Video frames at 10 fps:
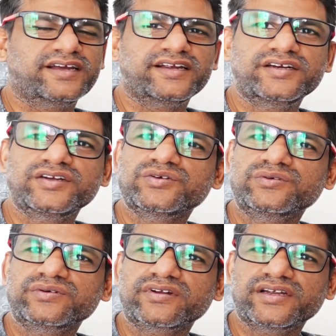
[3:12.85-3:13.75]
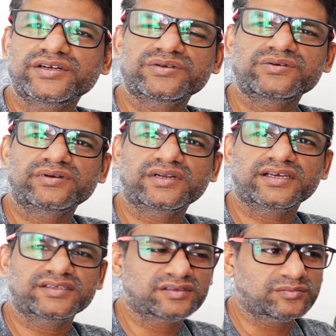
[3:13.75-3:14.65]
and you try to
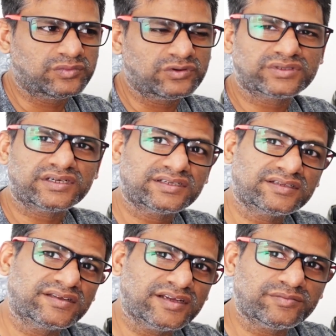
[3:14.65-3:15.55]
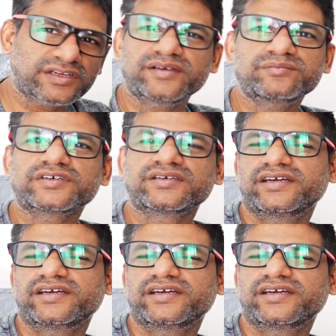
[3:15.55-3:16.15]
utilize both at the same time,